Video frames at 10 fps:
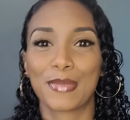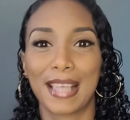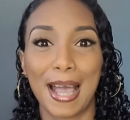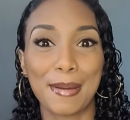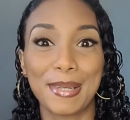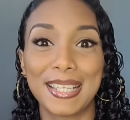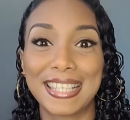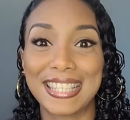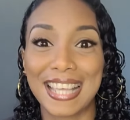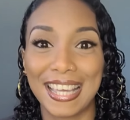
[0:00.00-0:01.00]
I'm
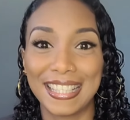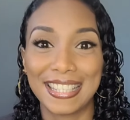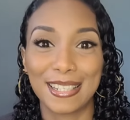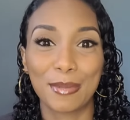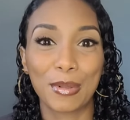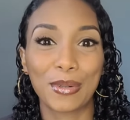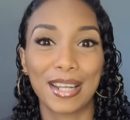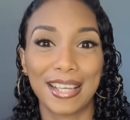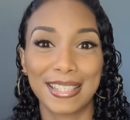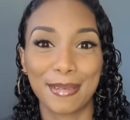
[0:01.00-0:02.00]
excited about
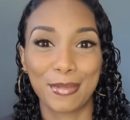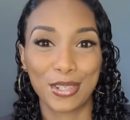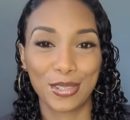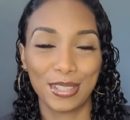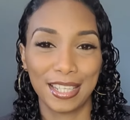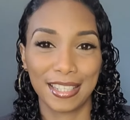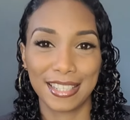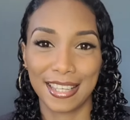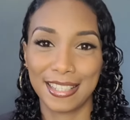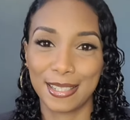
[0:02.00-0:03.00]
that. I'm truly
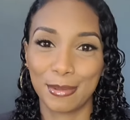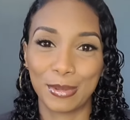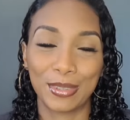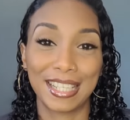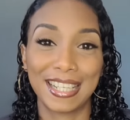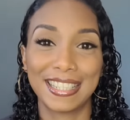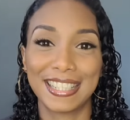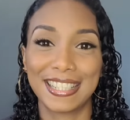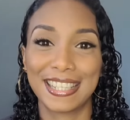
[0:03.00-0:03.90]
excited about that.